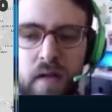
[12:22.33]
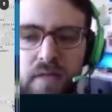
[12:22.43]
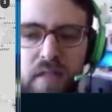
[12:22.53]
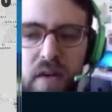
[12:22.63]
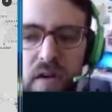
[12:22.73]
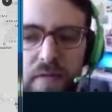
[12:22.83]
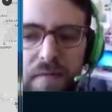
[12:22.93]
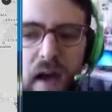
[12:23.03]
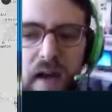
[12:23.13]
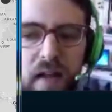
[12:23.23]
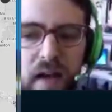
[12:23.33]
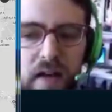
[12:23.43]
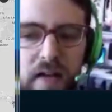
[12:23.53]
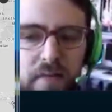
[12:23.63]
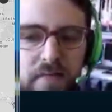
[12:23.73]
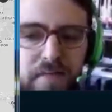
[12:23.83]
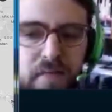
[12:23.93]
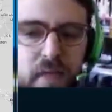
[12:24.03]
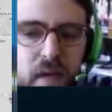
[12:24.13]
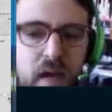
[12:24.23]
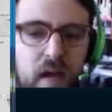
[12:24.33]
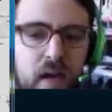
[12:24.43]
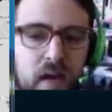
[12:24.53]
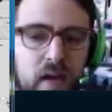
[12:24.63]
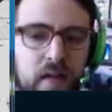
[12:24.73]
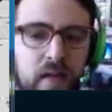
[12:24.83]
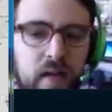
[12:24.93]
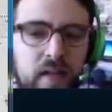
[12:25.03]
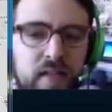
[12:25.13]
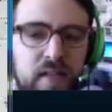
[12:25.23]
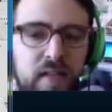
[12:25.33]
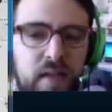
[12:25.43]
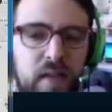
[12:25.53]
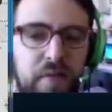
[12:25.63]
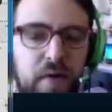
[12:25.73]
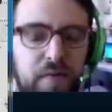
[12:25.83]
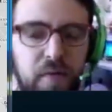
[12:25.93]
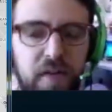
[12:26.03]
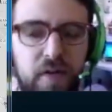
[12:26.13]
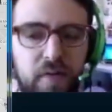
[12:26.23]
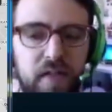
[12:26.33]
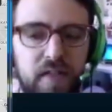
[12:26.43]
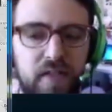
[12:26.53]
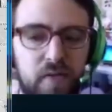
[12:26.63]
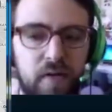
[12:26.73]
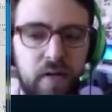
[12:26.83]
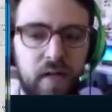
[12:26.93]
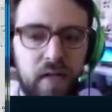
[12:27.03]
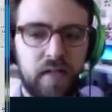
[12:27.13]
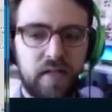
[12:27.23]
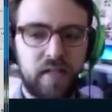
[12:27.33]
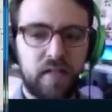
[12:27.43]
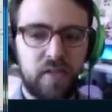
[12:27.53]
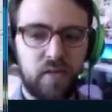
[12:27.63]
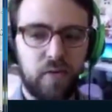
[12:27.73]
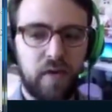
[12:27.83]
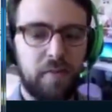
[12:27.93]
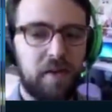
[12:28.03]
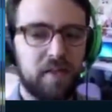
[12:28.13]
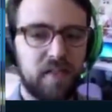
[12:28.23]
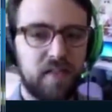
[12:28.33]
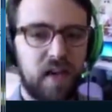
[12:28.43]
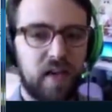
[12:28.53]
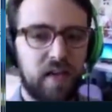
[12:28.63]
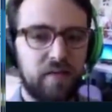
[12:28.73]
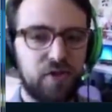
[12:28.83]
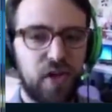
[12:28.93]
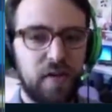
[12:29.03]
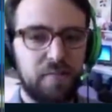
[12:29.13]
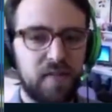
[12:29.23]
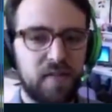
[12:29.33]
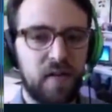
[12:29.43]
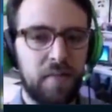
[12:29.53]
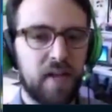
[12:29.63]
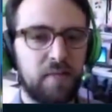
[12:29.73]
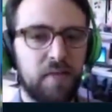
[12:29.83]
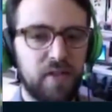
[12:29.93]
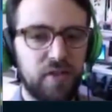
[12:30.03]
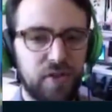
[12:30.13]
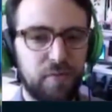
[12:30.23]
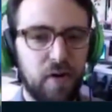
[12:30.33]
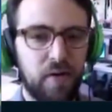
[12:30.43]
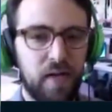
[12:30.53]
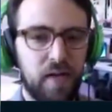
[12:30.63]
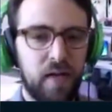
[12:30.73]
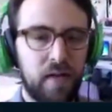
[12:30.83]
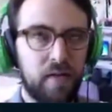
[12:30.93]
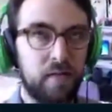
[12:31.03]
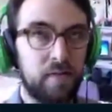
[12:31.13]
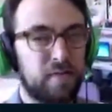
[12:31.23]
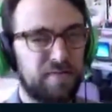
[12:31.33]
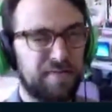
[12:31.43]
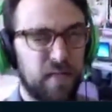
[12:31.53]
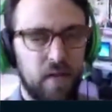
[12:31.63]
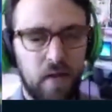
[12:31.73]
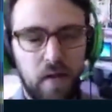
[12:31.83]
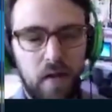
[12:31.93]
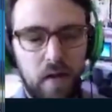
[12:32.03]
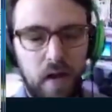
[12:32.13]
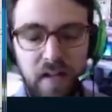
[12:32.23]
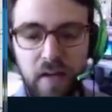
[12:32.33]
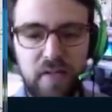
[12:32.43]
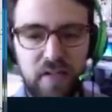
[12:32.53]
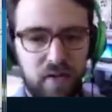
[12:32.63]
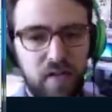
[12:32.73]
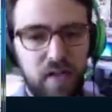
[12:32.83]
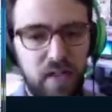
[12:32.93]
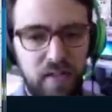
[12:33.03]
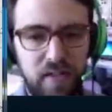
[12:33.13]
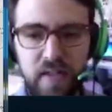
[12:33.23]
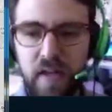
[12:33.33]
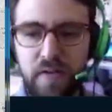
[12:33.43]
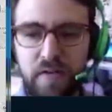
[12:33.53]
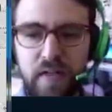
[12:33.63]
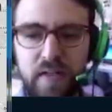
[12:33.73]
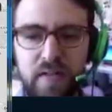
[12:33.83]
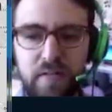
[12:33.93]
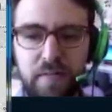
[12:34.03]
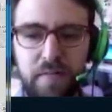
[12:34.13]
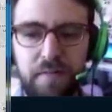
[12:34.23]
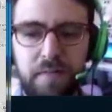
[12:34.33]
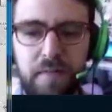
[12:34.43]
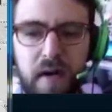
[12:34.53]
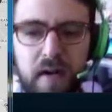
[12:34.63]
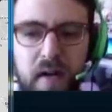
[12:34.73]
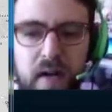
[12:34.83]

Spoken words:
It's called Flatland, and if you're familiar with the story, it's a story about a society of shapes. A mathematician wrote it in, I think it was the early 1900s. But